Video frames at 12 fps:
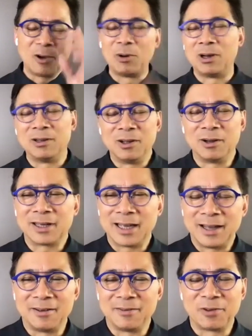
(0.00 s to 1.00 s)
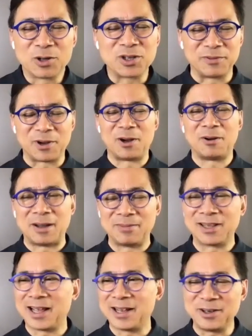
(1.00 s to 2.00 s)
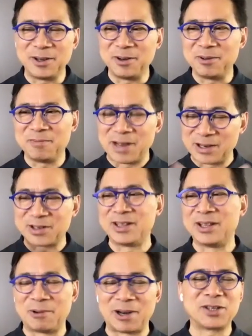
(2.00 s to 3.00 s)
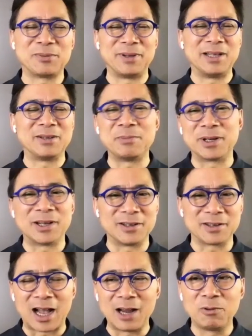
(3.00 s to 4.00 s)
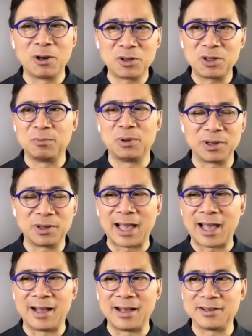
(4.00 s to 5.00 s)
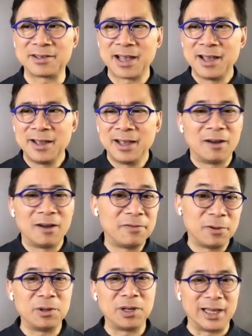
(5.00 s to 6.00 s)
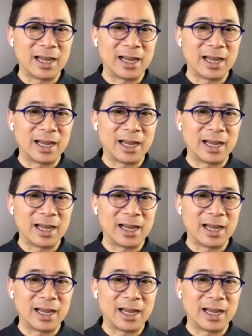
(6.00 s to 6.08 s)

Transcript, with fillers: Well, look, uh, first of all, I'm glad you mentioned the recipes because I wrote the book as a foodie.